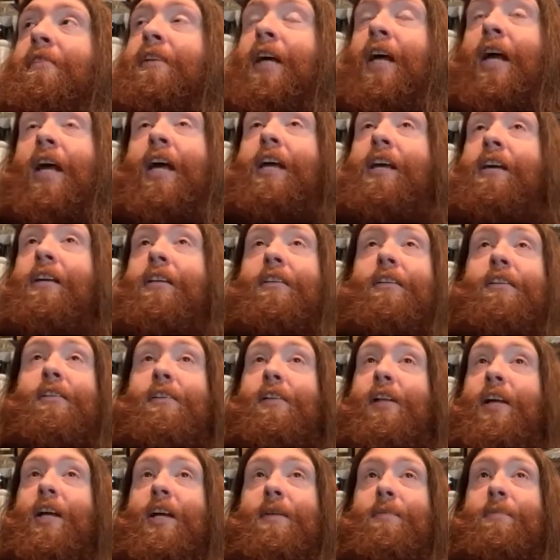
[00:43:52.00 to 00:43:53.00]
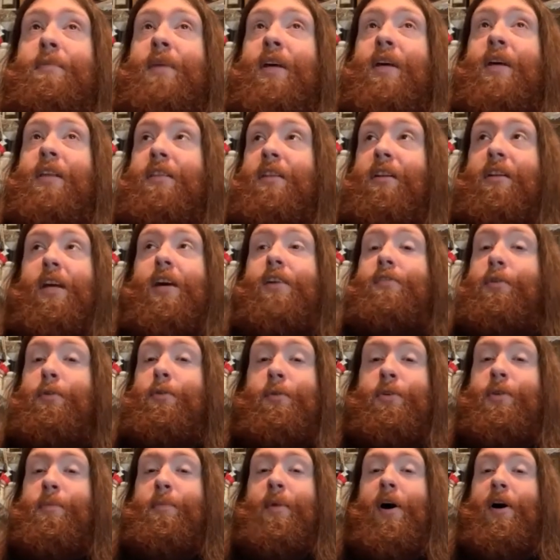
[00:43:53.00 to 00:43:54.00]
and claimed that the devil
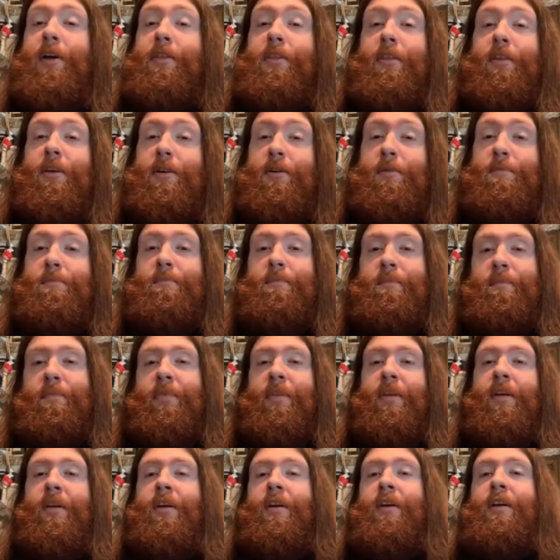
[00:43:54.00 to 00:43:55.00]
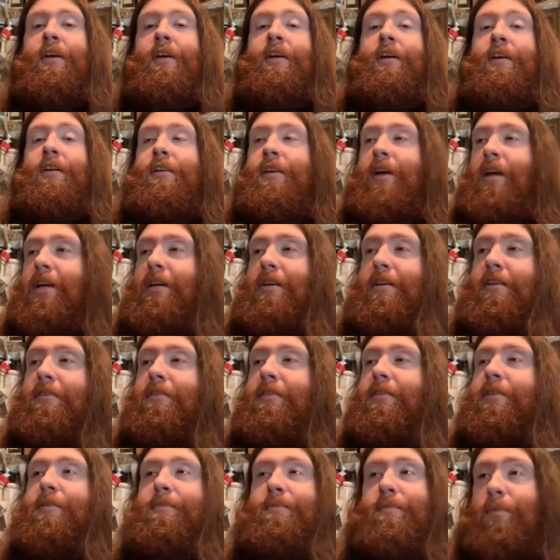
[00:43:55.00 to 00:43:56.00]
was upon them.
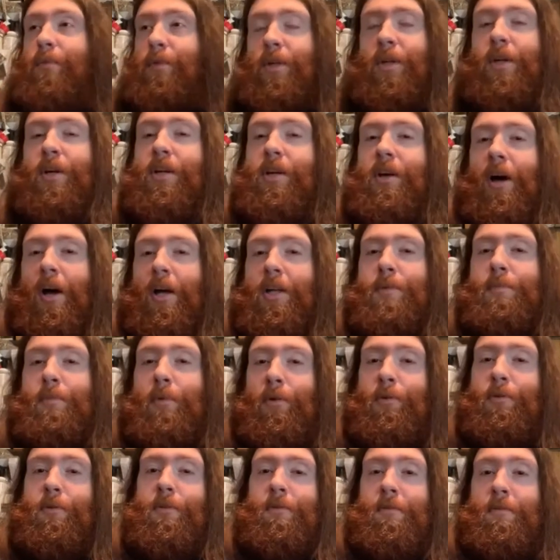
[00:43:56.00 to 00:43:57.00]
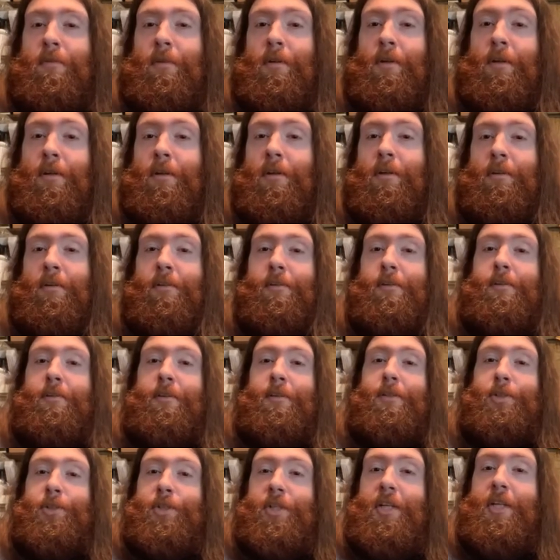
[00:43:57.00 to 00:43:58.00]
And Goody Osborne,
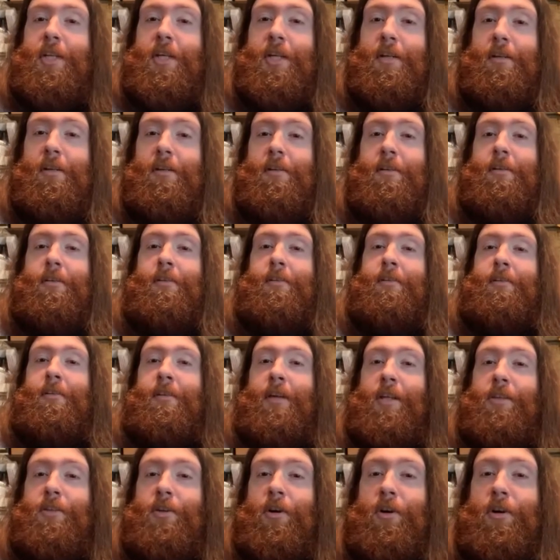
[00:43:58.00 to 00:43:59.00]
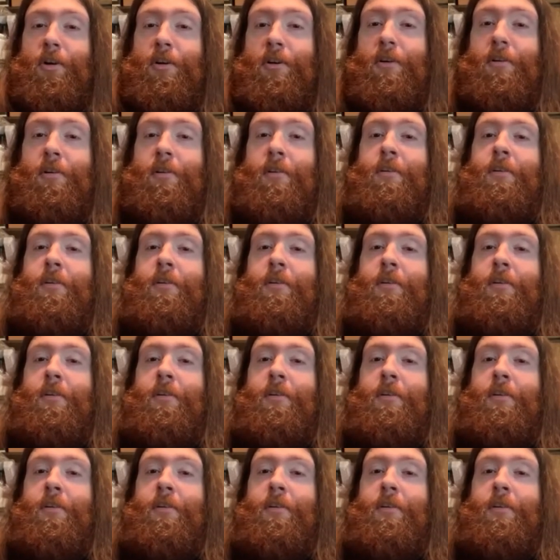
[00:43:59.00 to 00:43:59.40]
she did it. It's her.